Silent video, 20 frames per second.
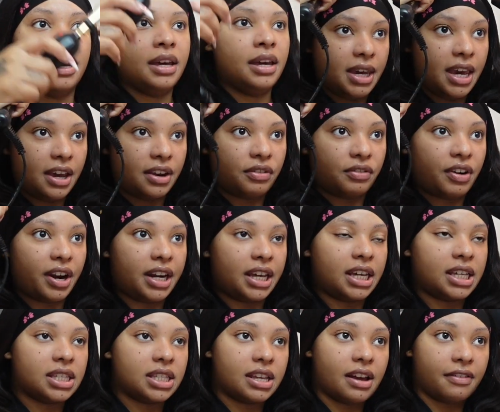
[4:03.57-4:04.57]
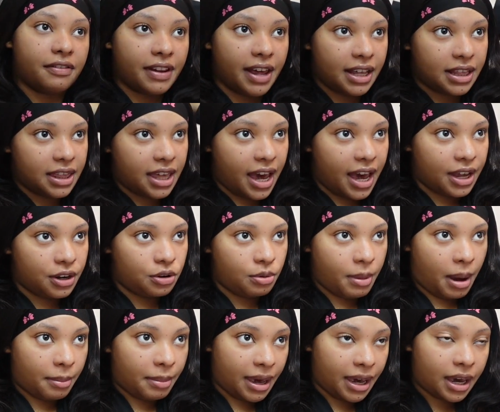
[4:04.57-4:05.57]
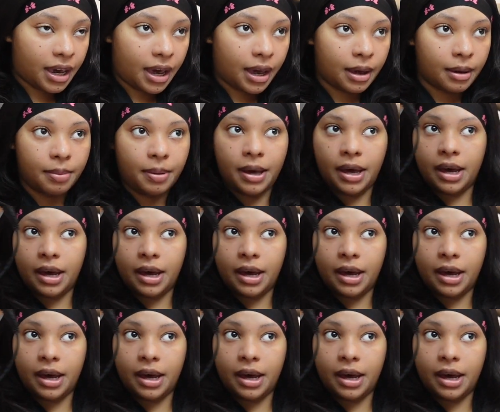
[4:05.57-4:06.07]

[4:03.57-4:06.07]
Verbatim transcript: getting ready and stuff like that, do my makeup.